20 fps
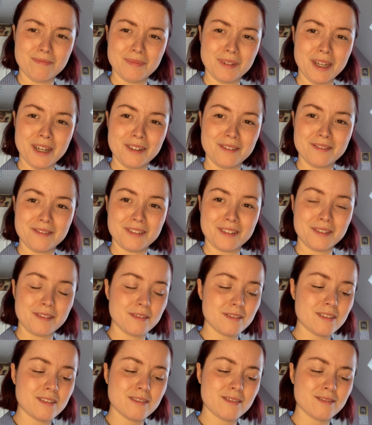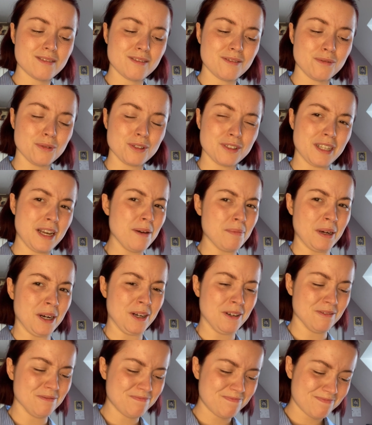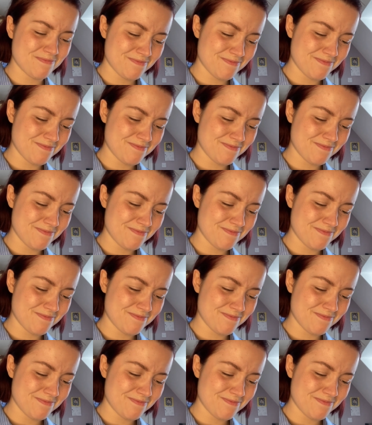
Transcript: Like, what's that about? Okay,